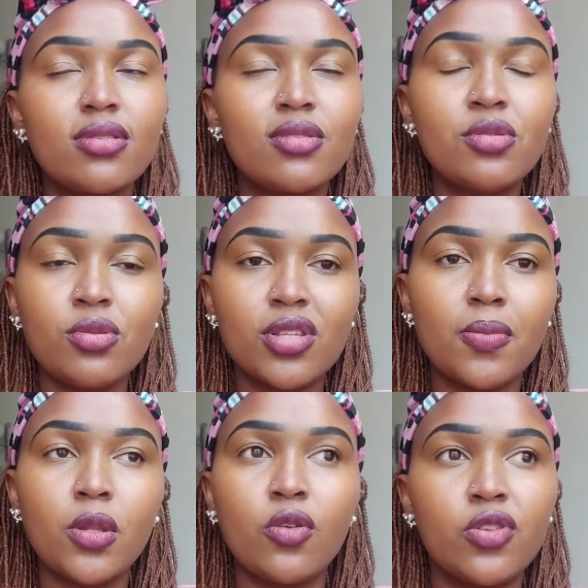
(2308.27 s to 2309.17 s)
you know,
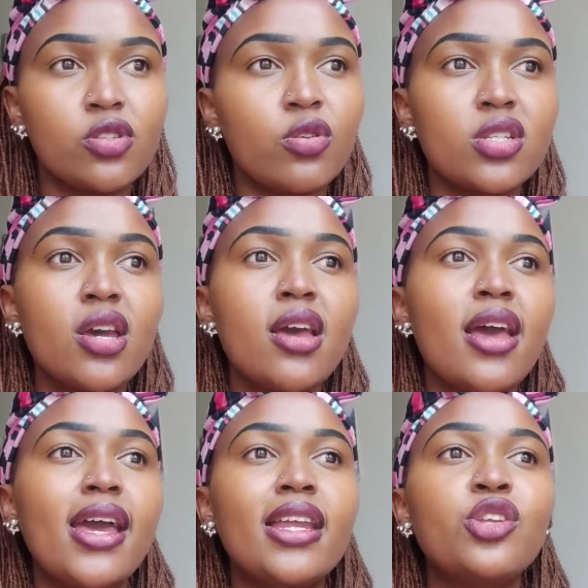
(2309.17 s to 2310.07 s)
something of the sort.
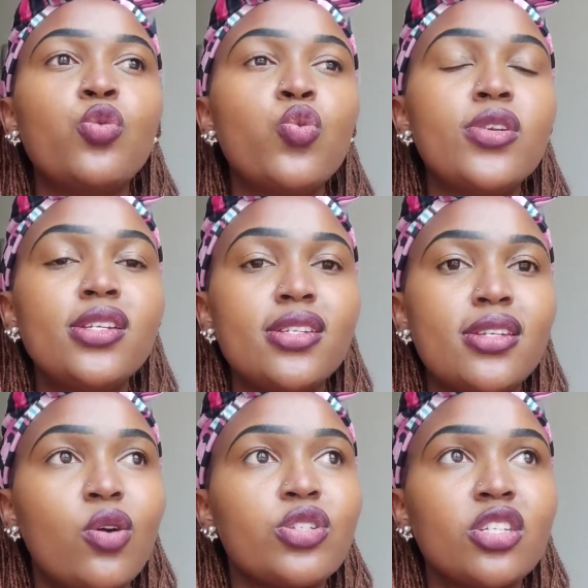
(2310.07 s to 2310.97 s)
And you wouldn't
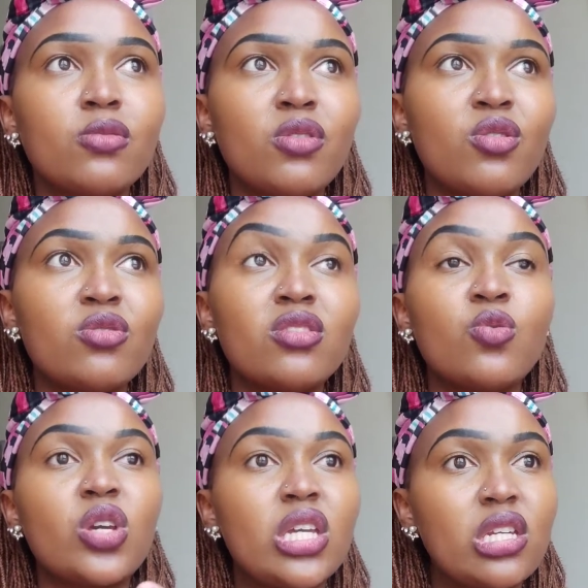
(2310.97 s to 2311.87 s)
doubt it because the
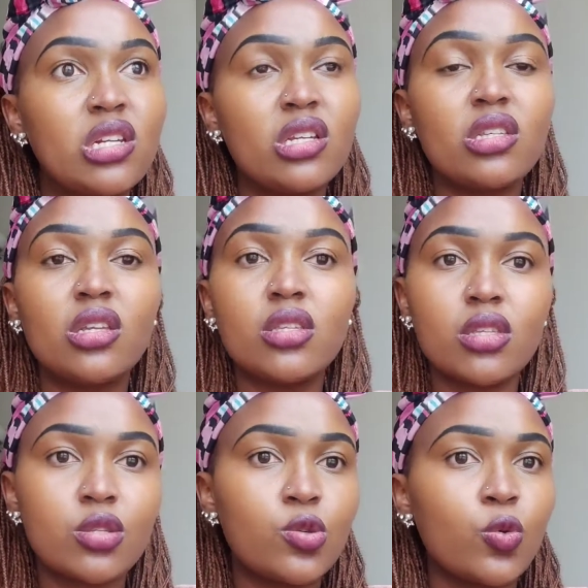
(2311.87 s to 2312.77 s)
way he dresses
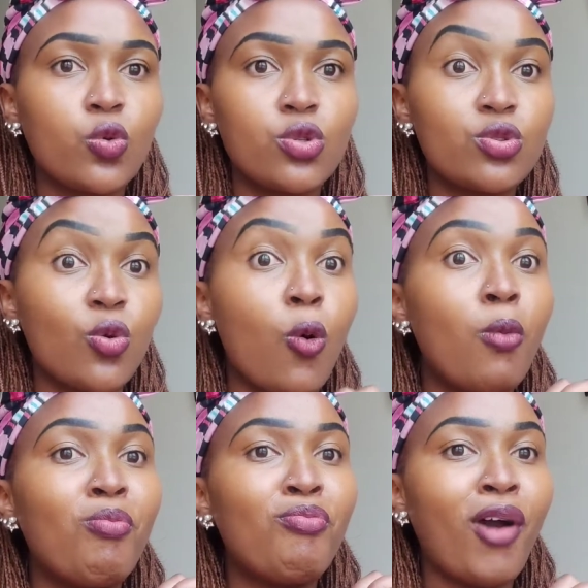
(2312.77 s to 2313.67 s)

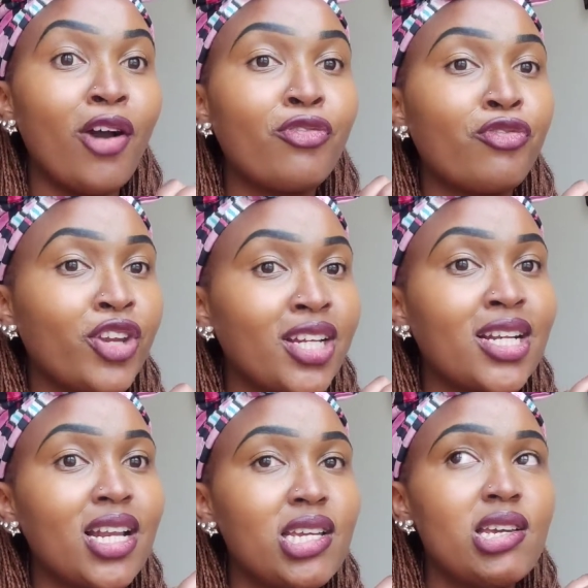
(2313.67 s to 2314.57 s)
so
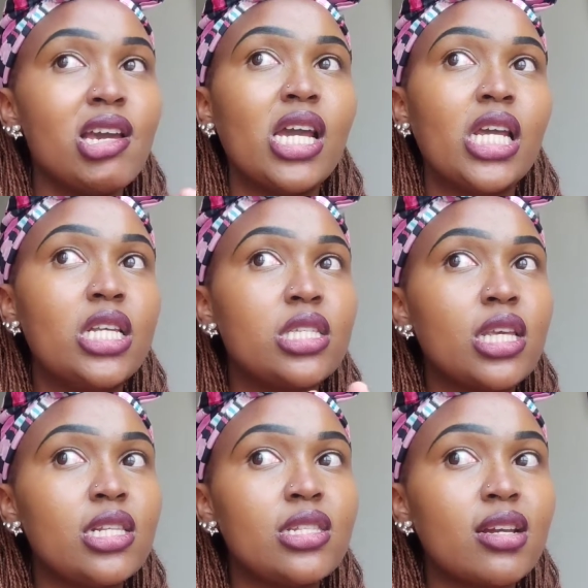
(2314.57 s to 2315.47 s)
perfectly. His
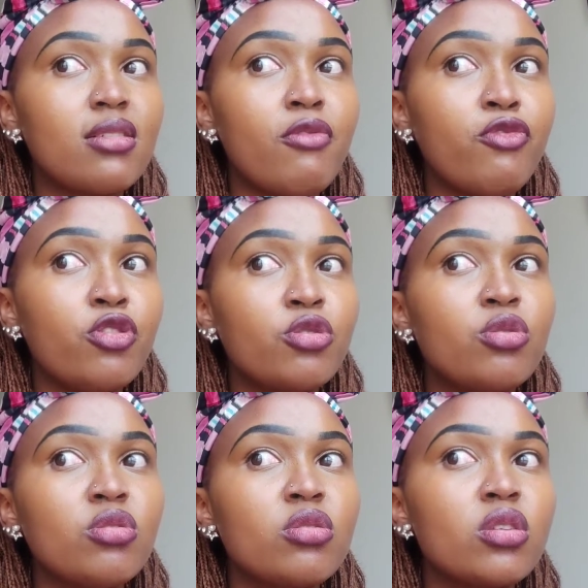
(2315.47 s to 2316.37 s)
Instagram
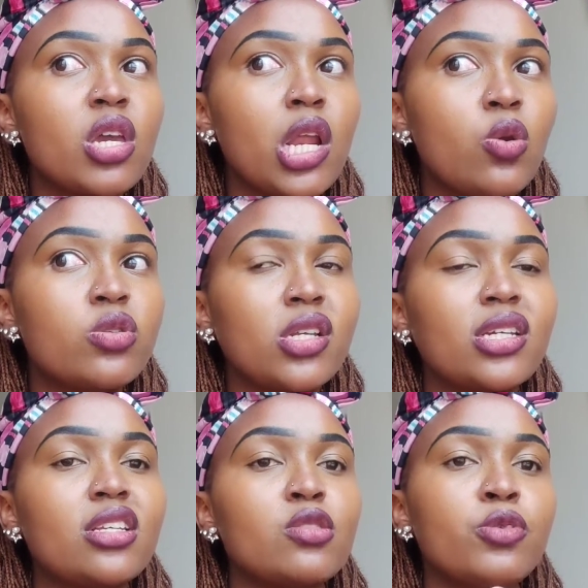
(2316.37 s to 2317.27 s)
photos, he looks
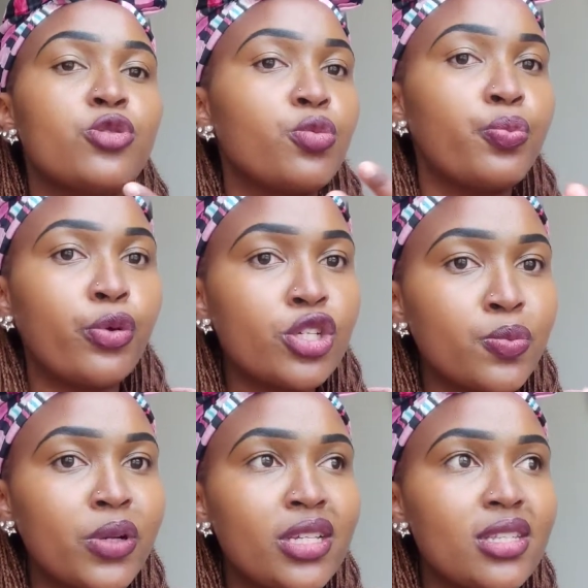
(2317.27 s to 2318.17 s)
like he's been to
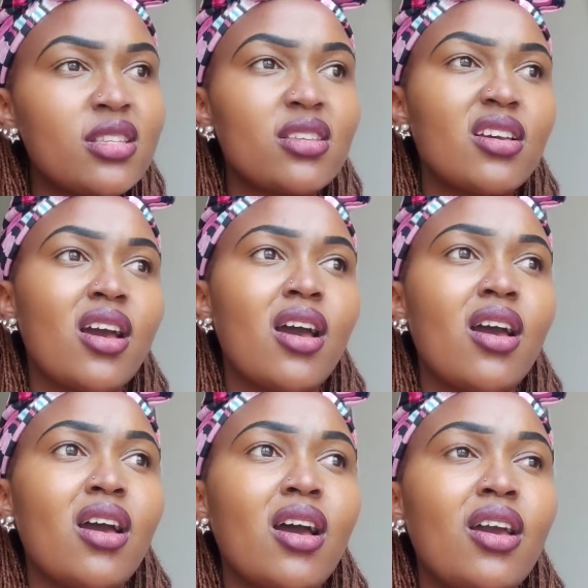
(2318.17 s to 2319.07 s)
posh places.
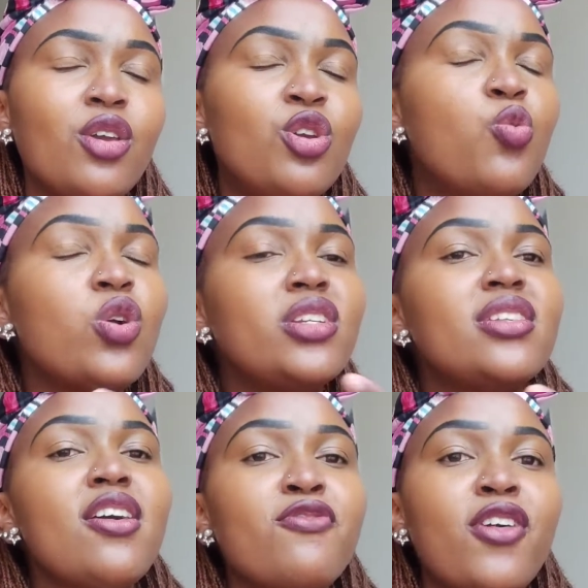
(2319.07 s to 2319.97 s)
You will
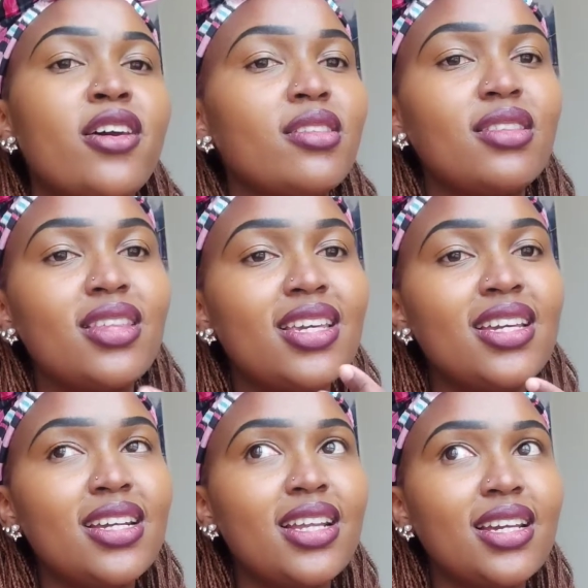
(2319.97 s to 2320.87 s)
never
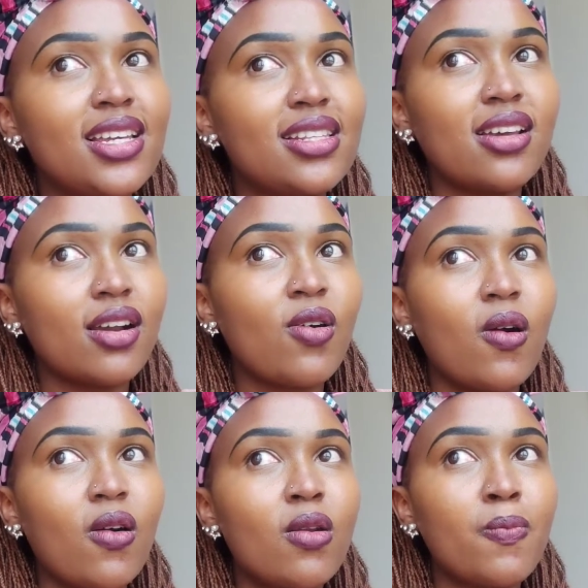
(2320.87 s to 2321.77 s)
think like he's a
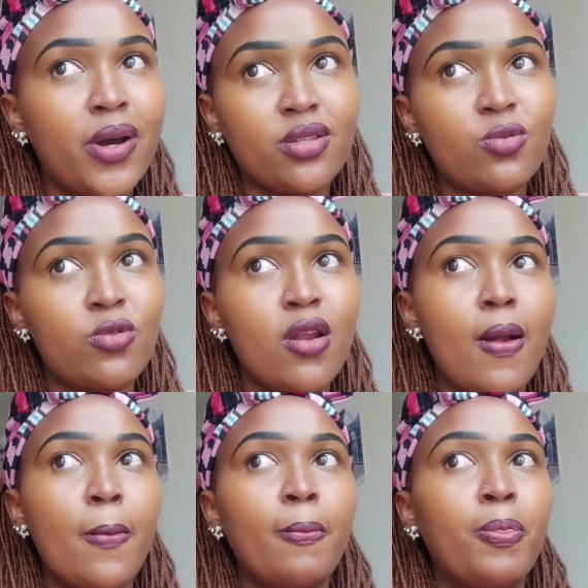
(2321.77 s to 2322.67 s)
con person.
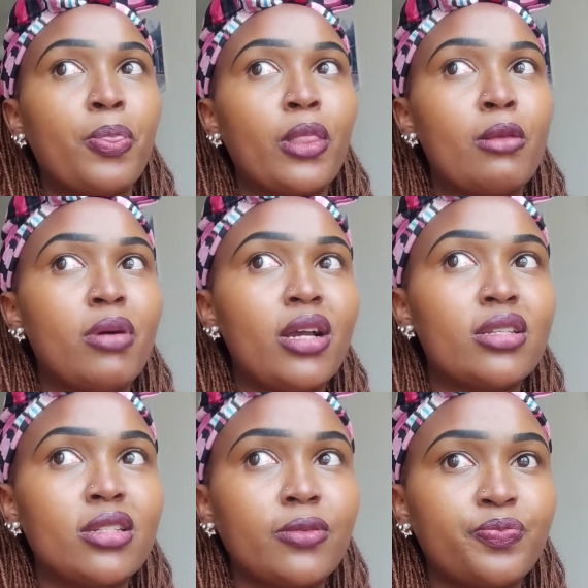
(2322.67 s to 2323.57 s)

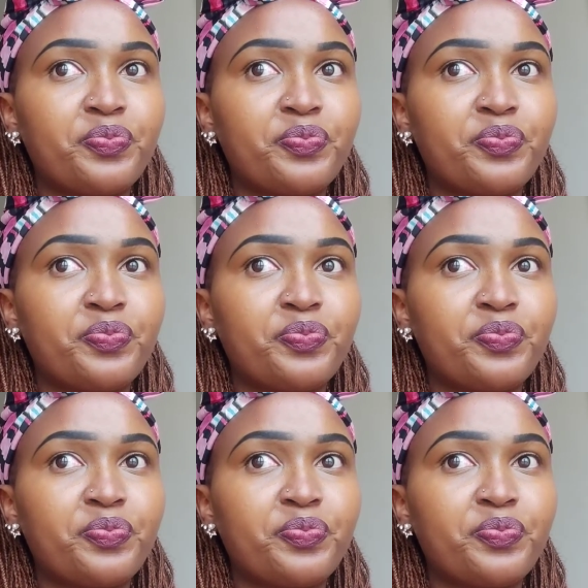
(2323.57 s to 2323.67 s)
But